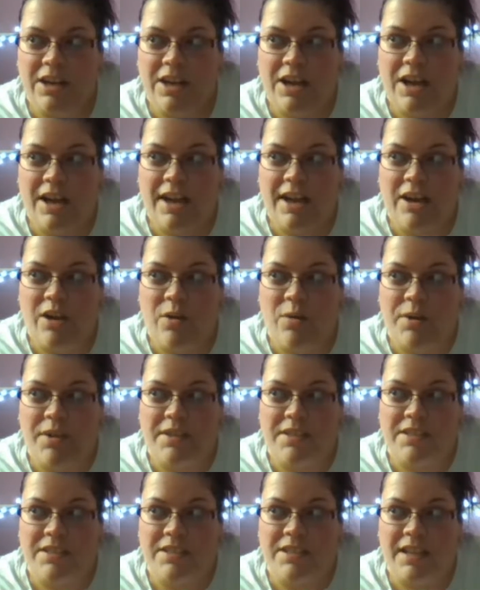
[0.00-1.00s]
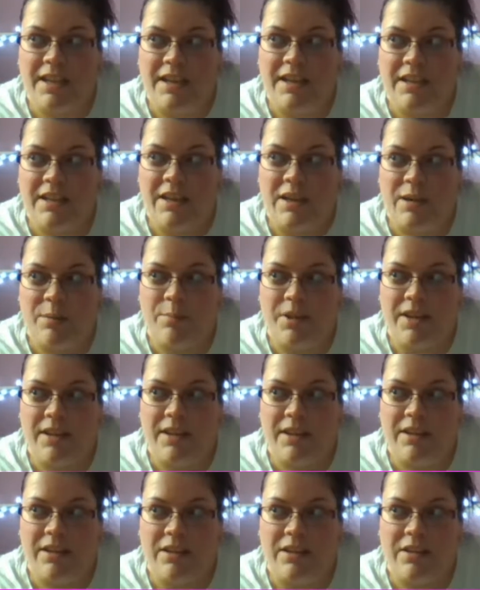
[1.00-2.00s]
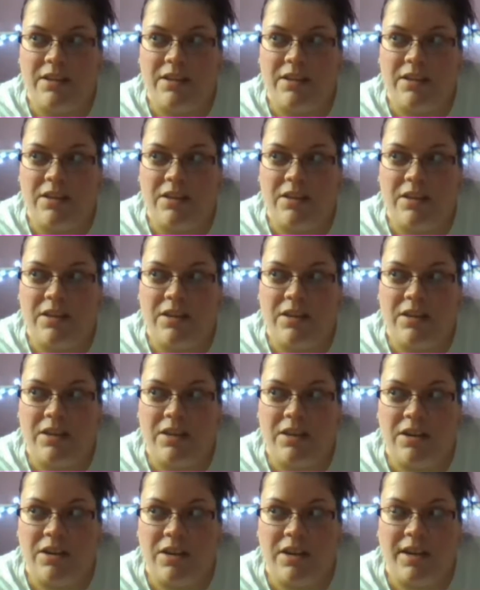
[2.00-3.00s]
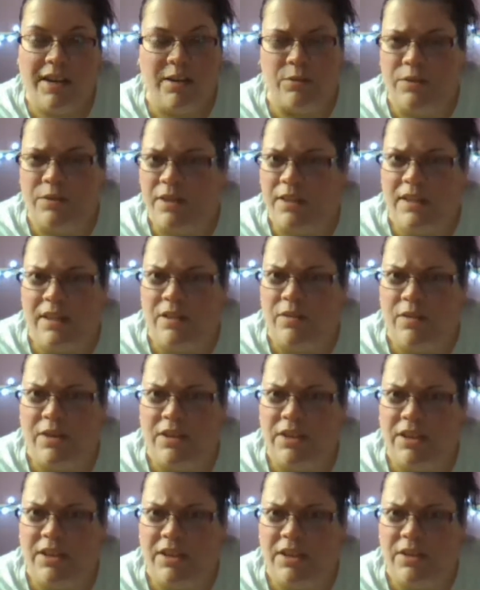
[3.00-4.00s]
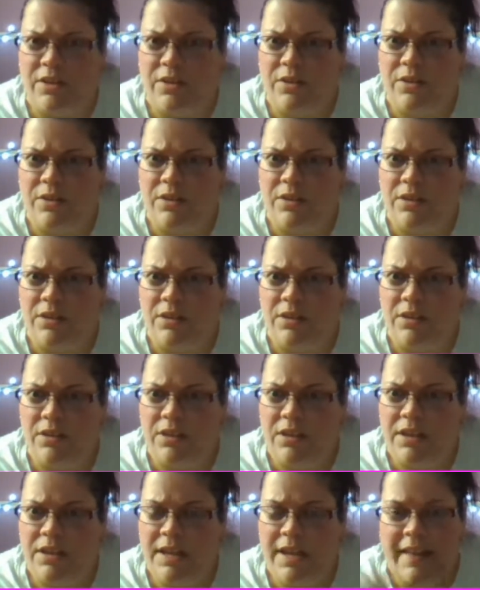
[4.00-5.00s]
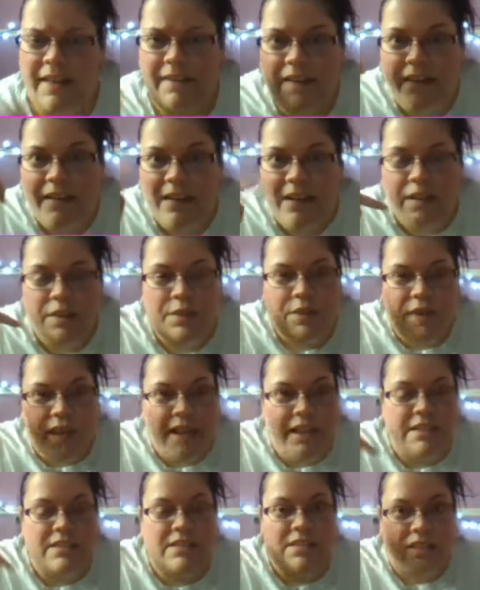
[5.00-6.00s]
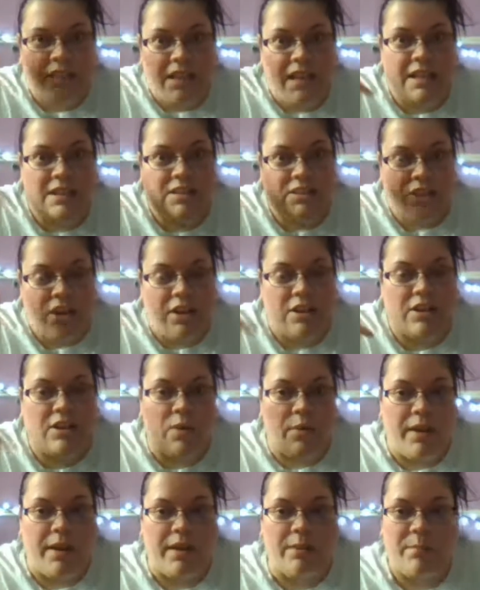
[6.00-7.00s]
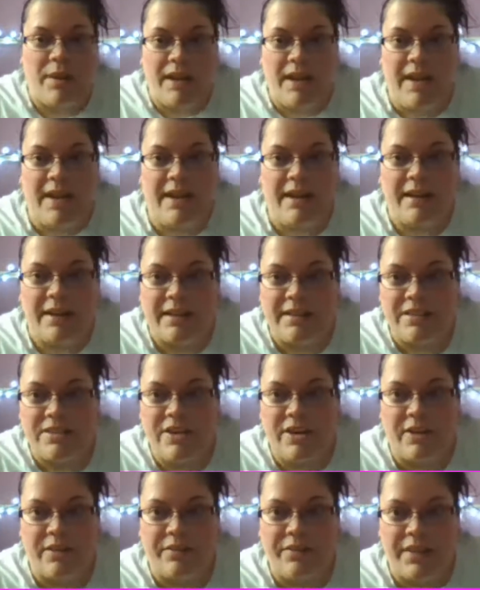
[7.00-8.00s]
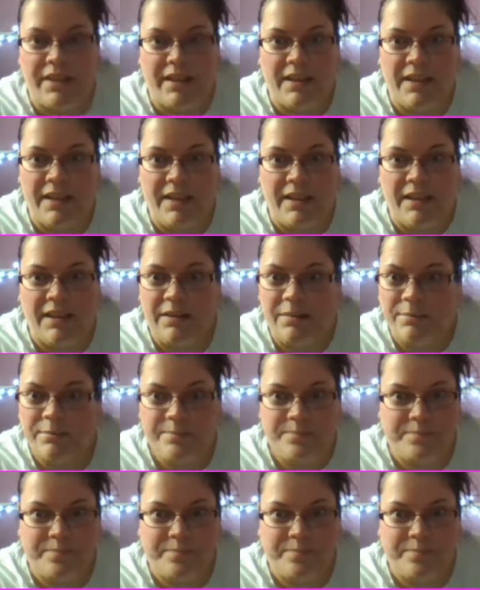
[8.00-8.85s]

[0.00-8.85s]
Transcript: I always I'm like, I don't think they really do. And then things start going in my head and I start thinking